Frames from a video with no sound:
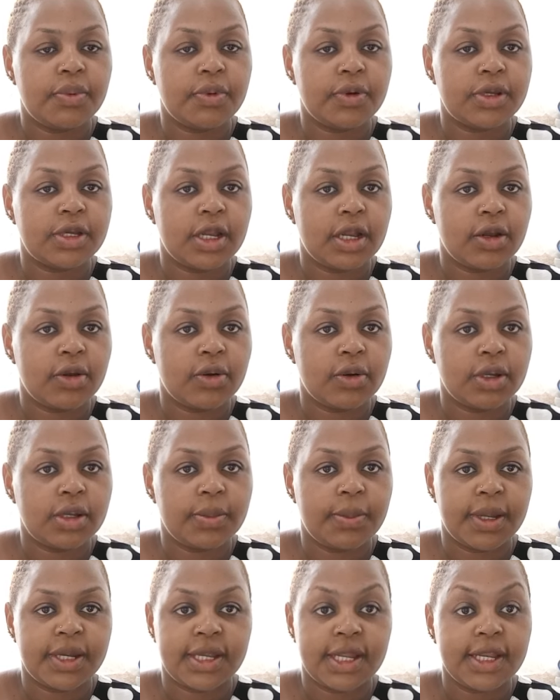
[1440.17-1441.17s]
bought a lot,
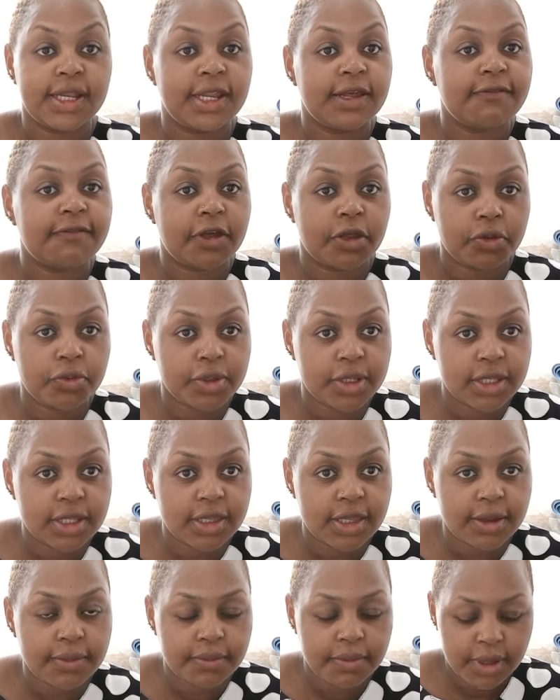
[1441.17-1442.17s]
but I never used
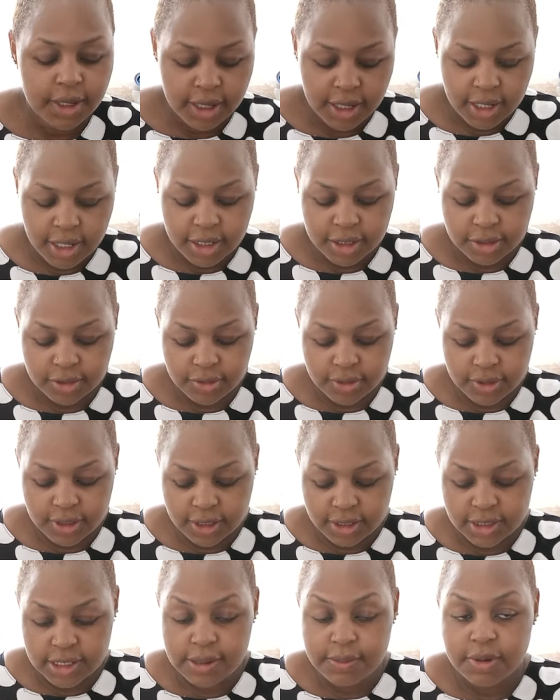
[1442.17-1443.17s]
them. So
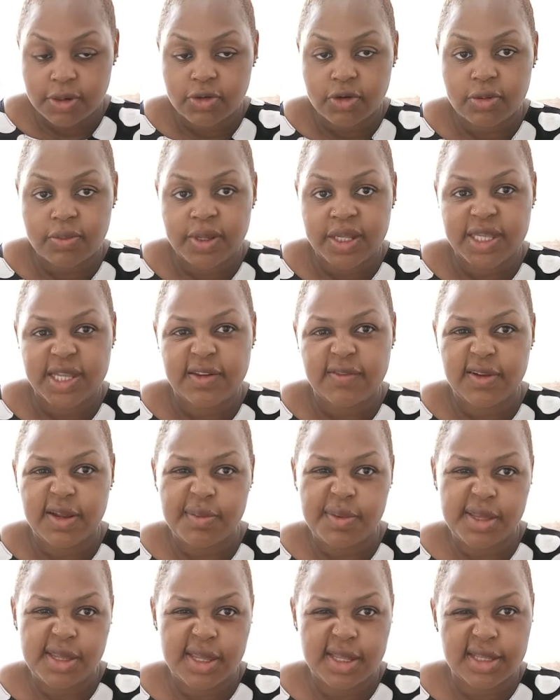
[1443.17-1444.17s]
this time I told myself, let
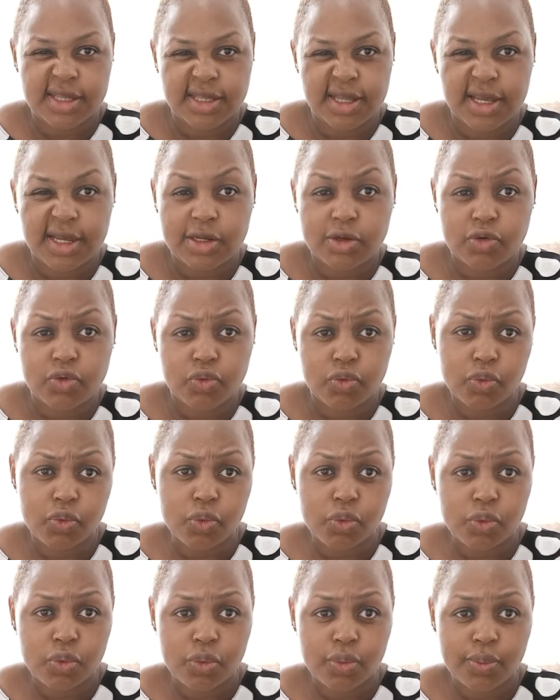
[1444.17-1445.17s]
me just take
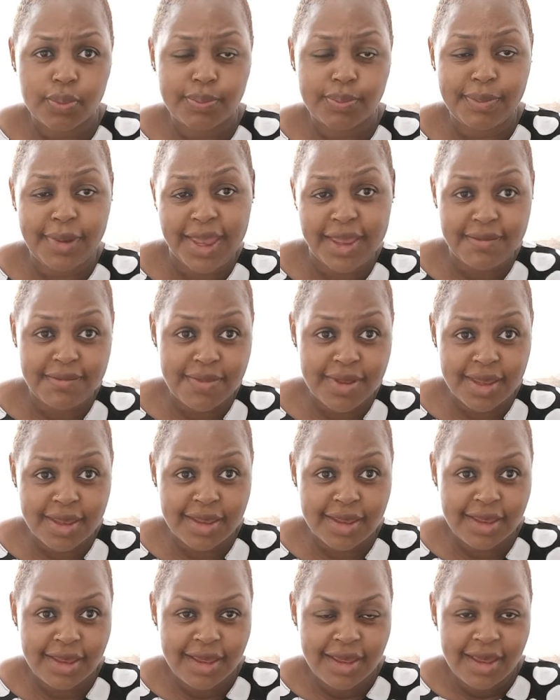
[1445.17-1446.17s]
two, maybe.
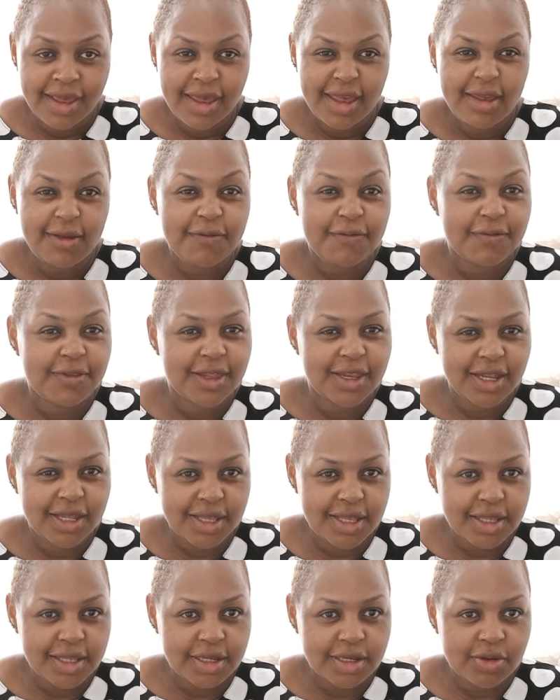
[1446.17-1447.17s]
If the
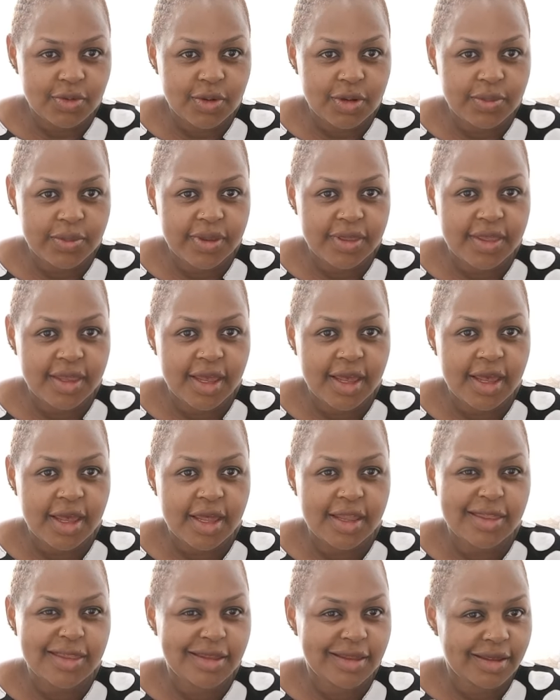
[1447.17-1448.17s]
necessity will be there,
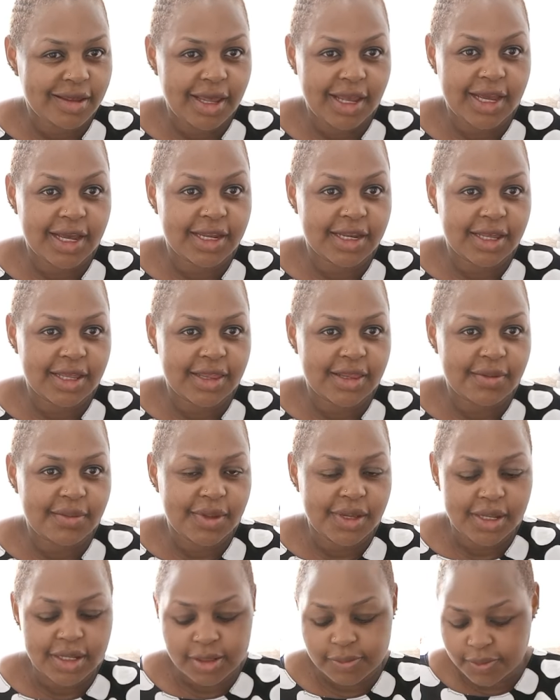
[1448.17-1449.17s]
I can get them
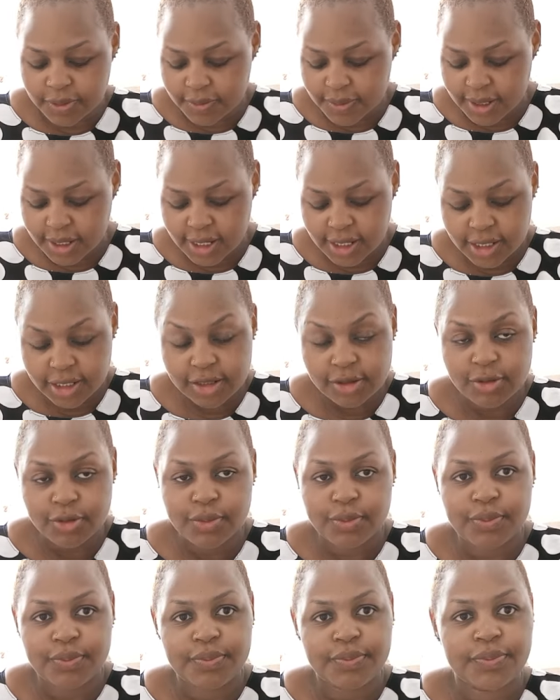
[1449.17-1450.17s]
in a supermarket. So
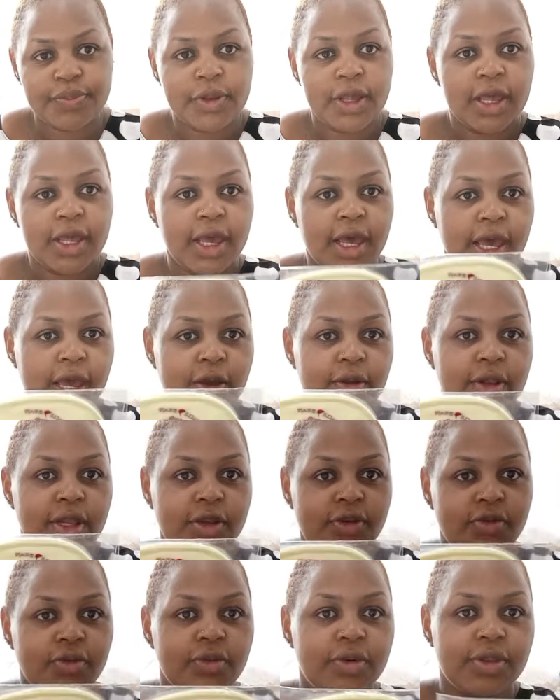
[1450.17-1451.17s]
I only
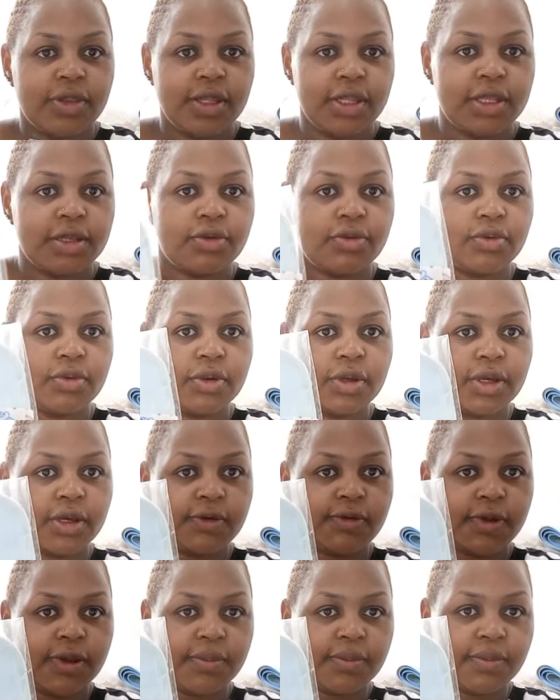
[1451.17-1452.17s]
took these two,
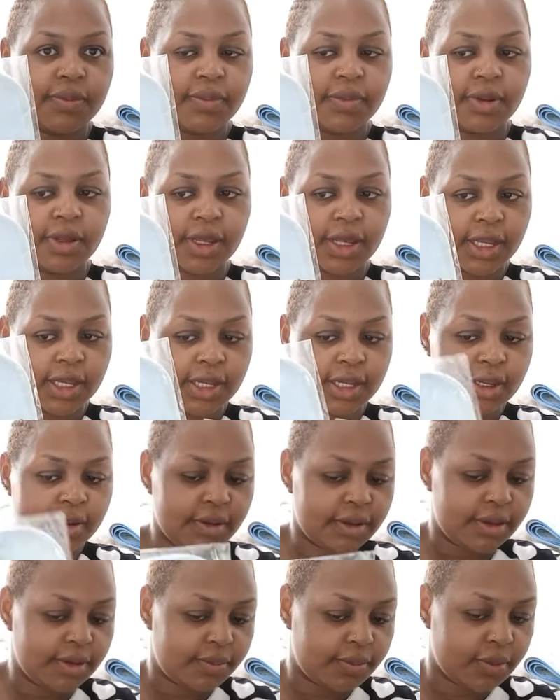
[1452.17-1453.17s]
cream and
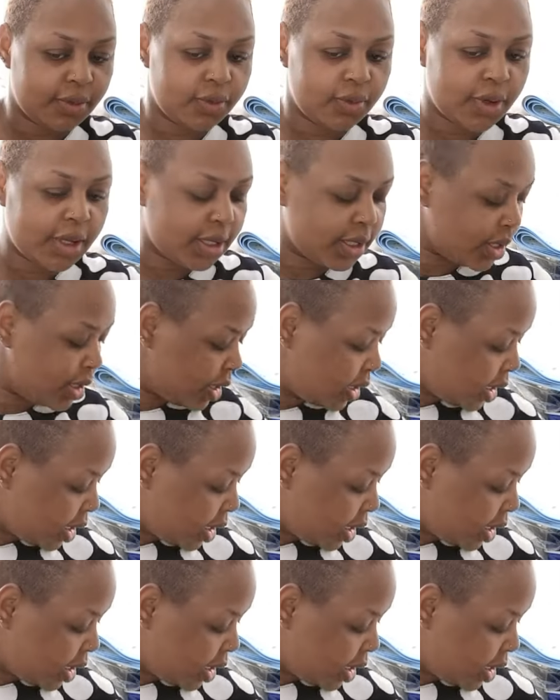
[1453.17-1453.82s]
the blue one